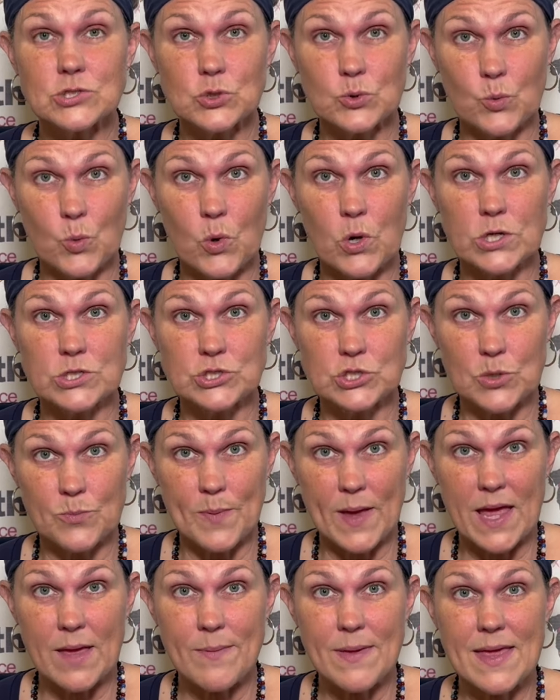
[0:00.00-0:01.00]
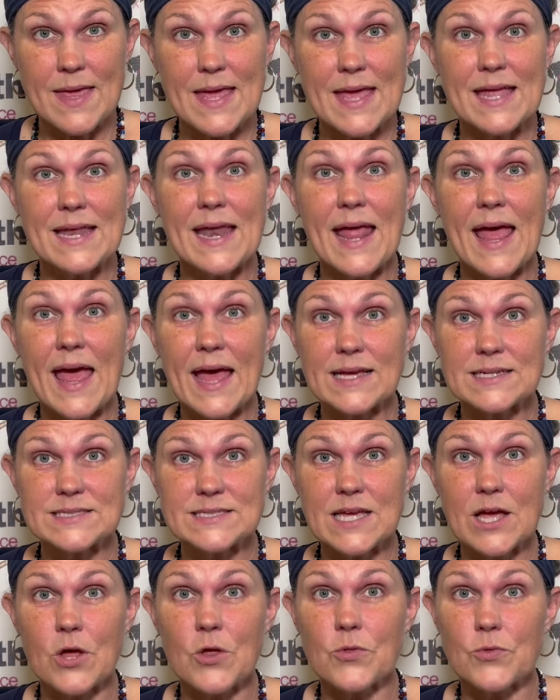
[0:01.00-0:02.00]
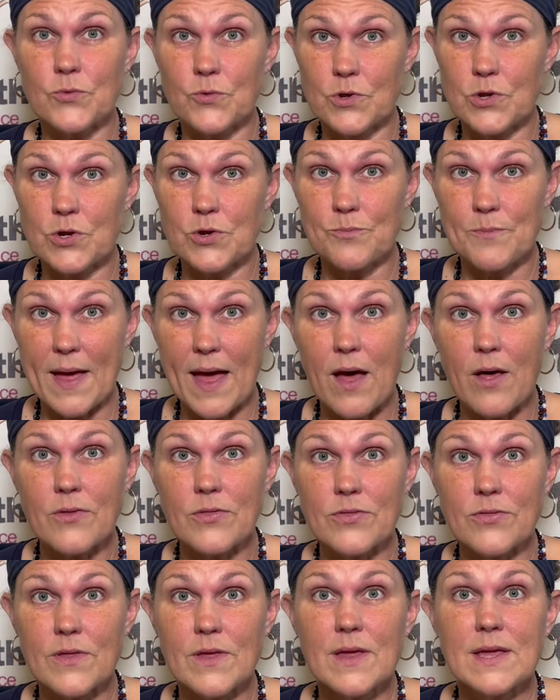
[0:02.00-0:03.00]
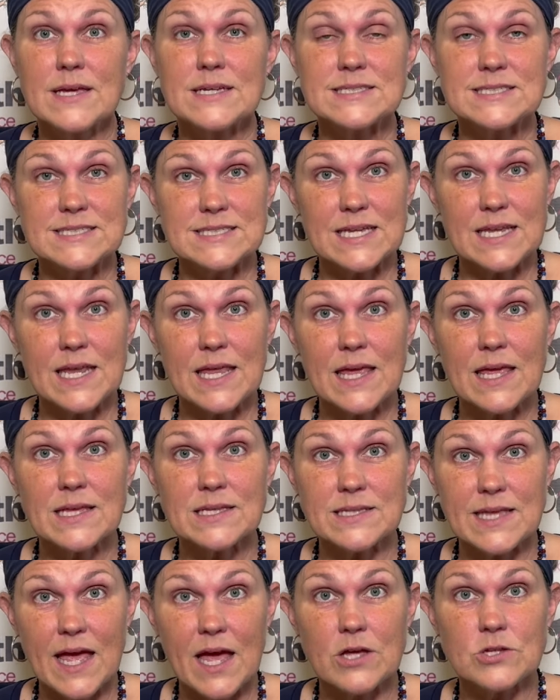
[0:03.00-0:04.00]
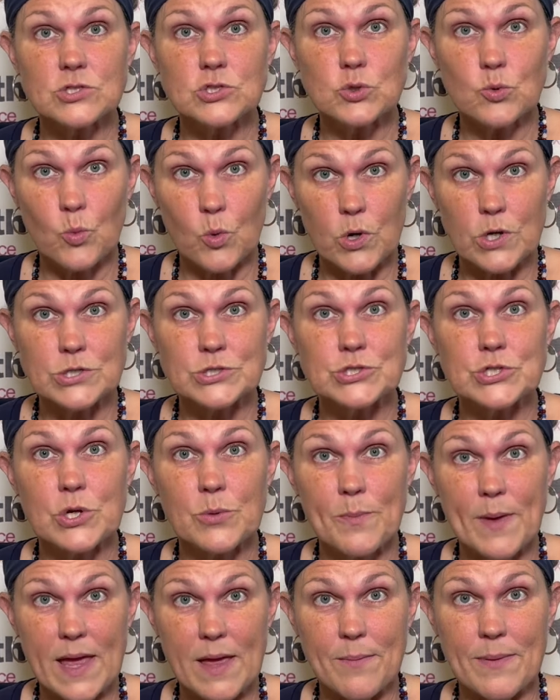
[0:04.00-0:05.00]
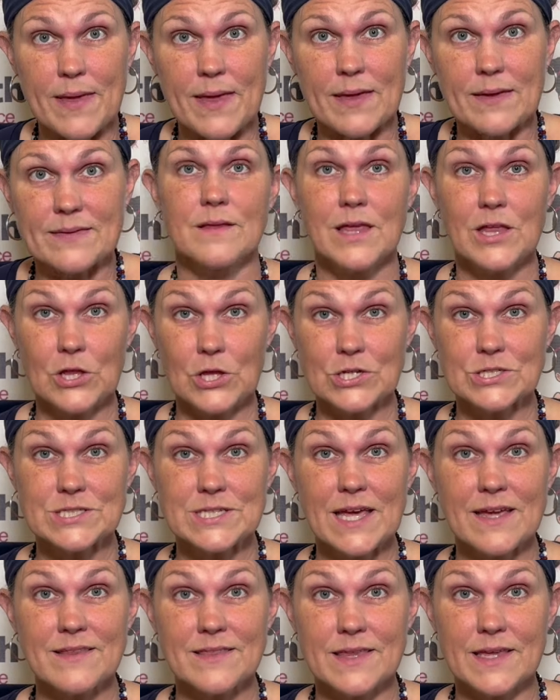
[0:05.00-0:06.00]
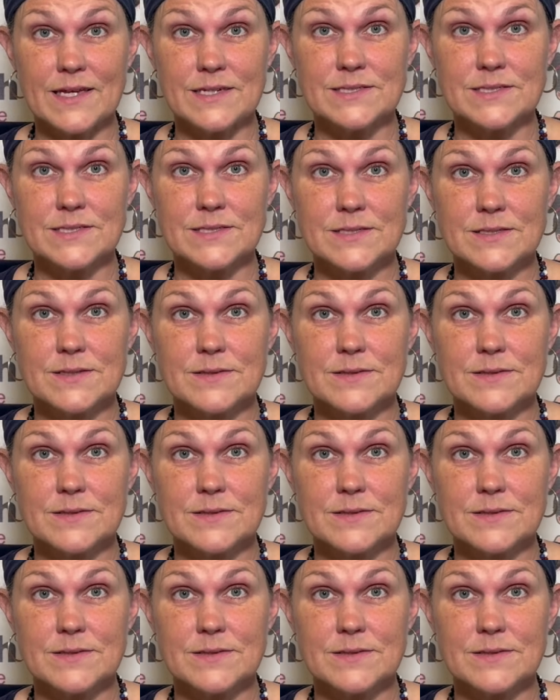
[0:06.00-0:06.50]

towards your baby, and exhale through your mouth, sending it down towards your baby. It looks like this.